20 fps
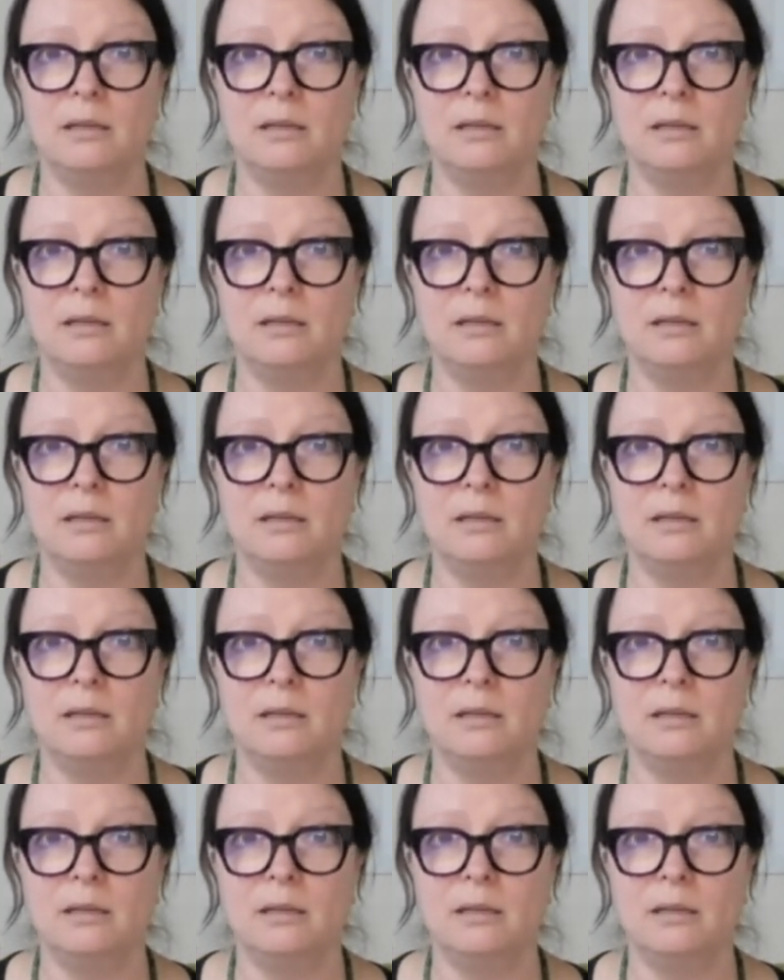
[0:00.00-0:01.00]
And at the
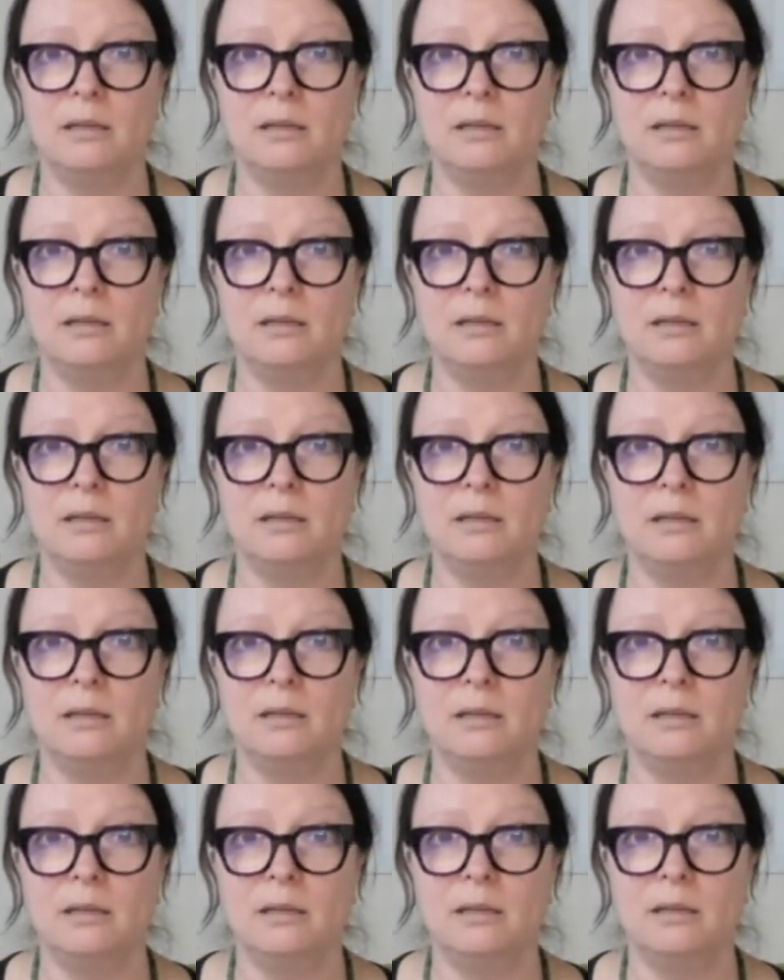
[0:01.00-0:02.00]
time, I was traveling
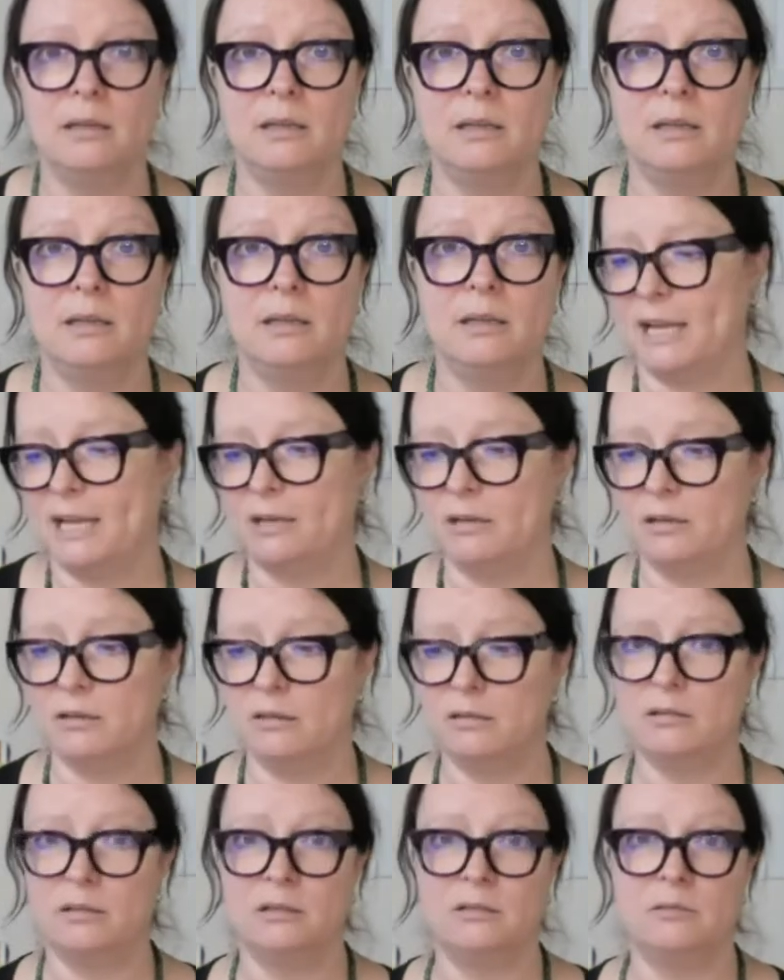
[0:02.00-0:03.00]
by myself, but I had
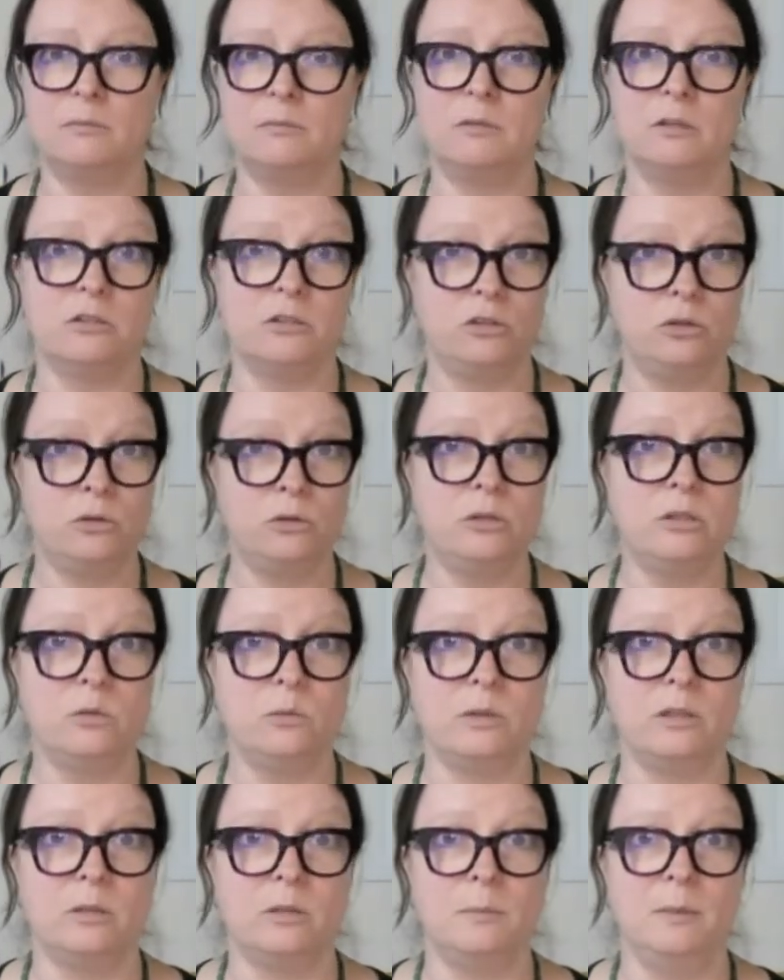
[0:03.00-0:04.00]
a student
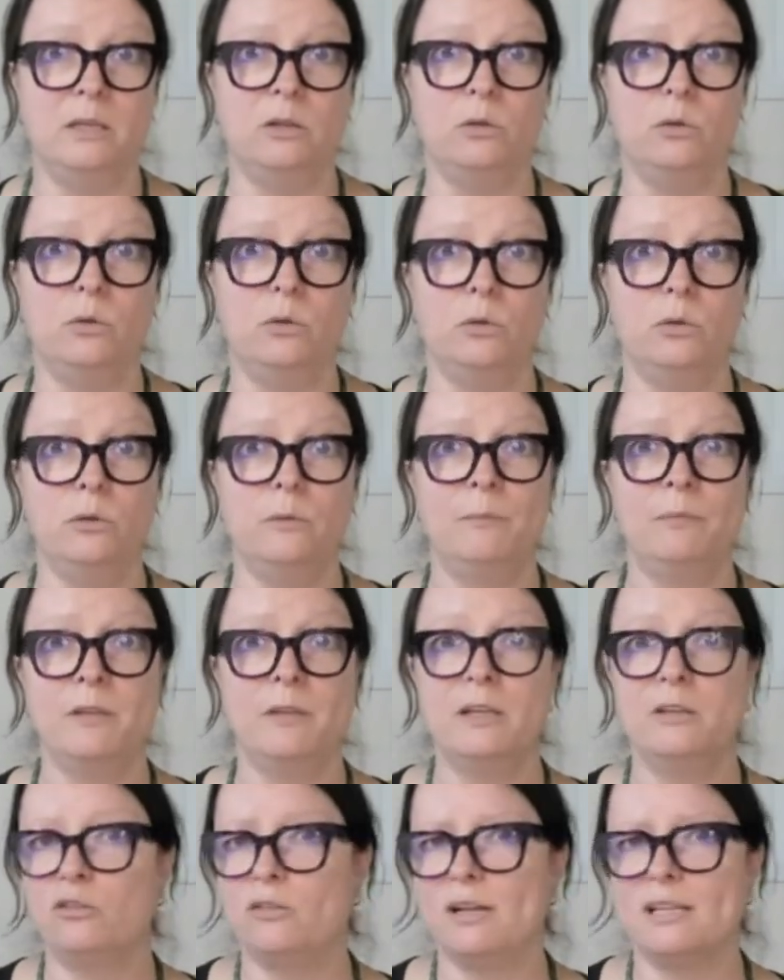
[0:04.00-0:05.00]
with me who
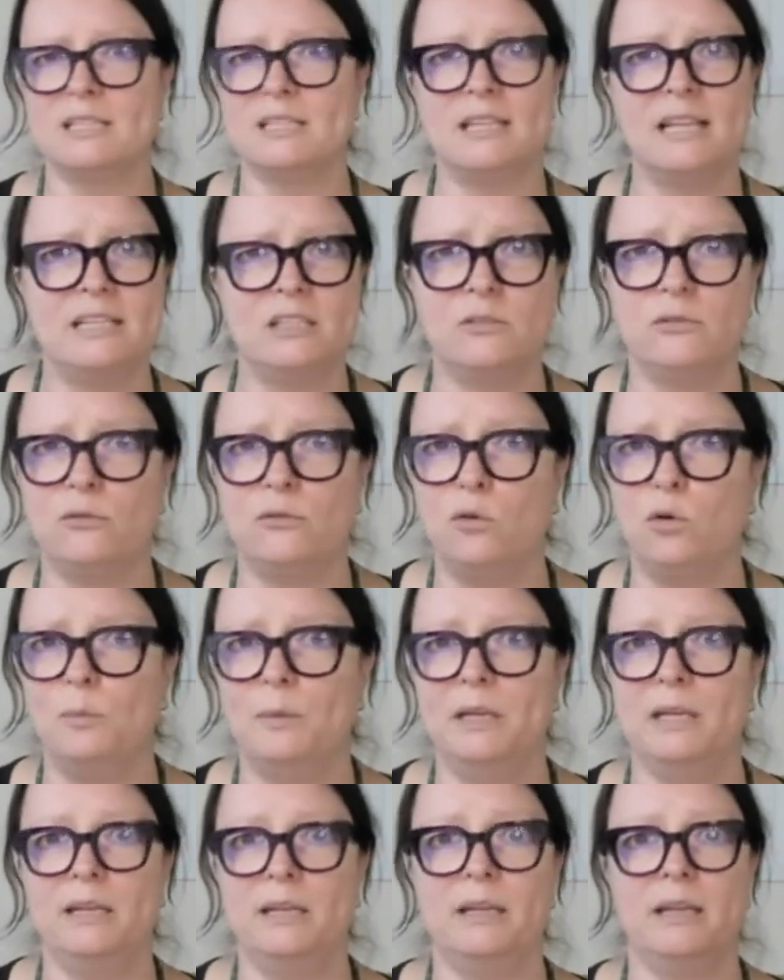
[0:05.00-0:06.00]
translated for
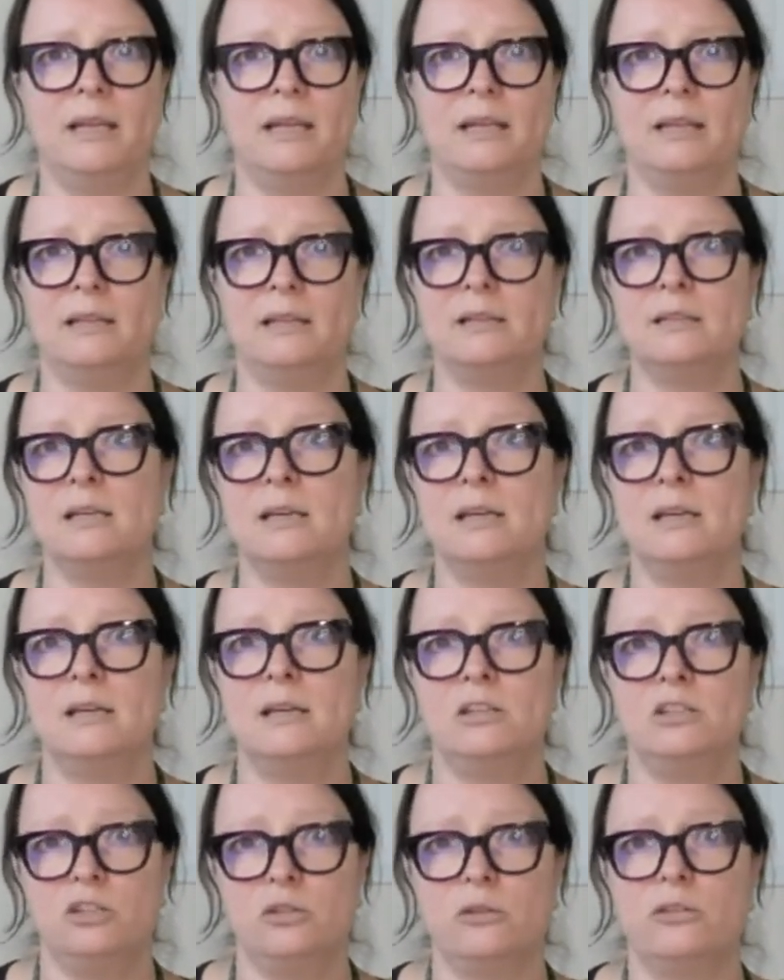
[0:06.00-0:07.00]
me, and
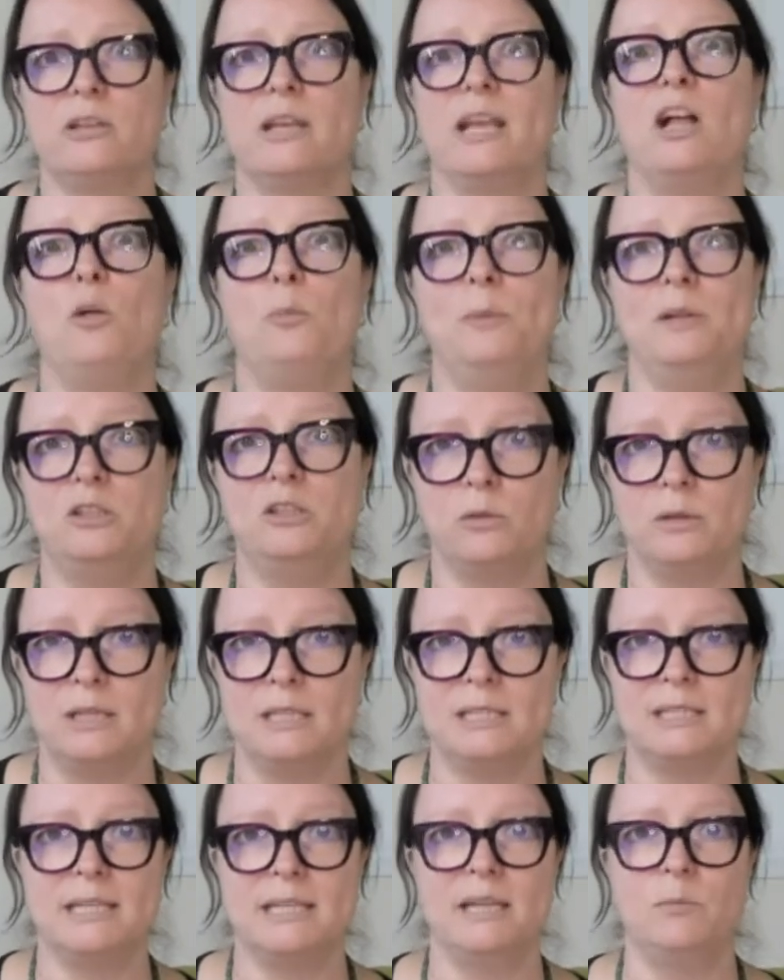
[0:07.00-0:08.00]
she also helped me to
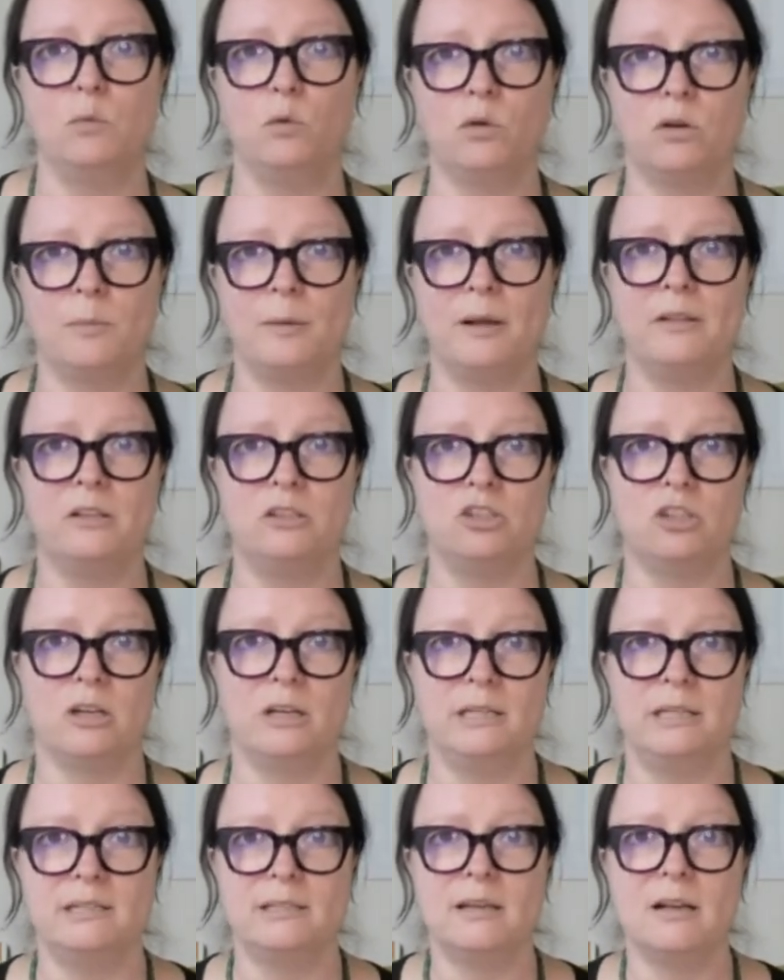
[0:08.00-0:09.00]
understand more about the
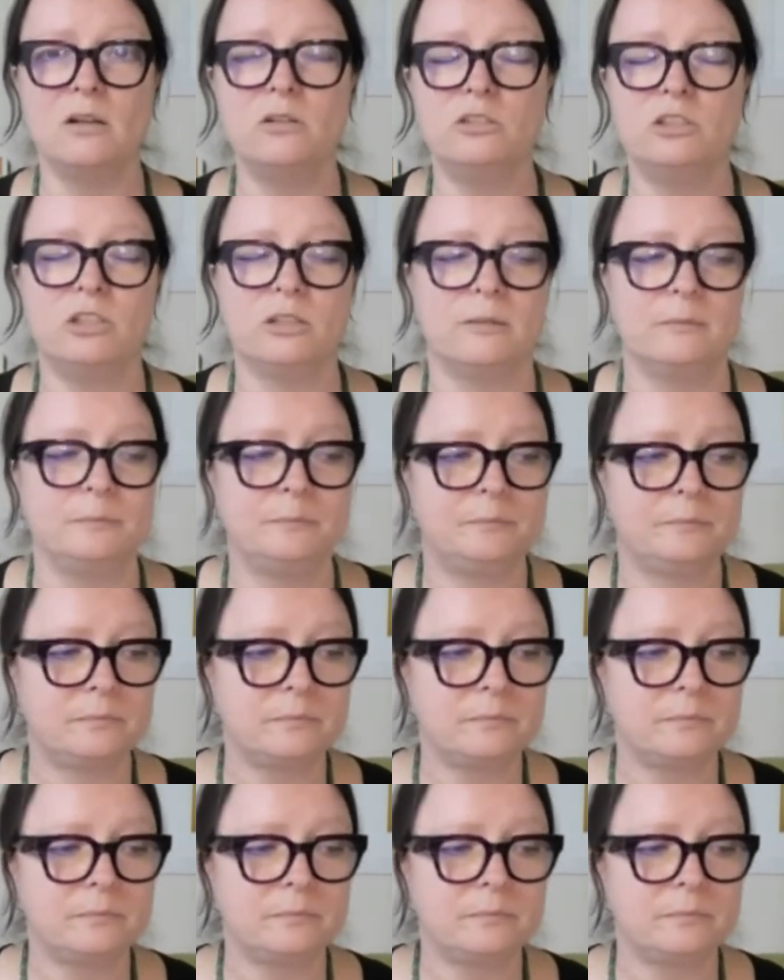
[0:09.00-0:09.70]
Chinese culture.